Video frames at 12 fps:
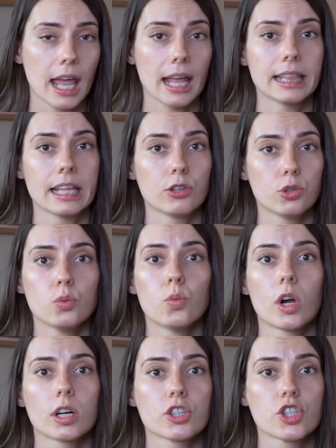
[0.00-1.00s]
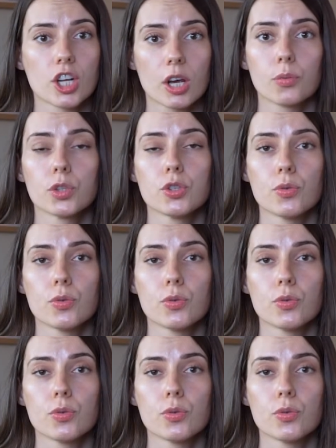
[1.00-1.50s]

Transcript: and they do want to check with